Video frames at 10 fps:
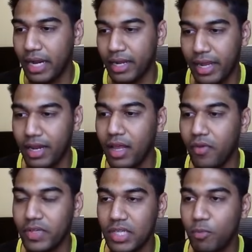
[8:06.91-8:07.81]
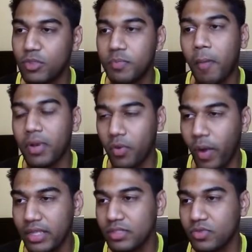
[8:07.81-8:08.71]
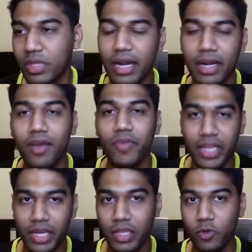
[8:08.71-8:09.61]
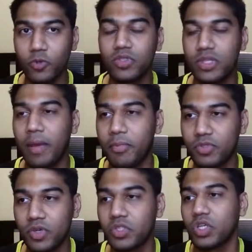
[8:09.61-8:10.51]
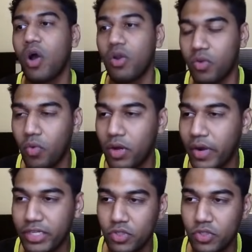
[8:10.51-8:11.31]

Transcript: Again, which are the most popular ones, so that we can use them to search on Google, right?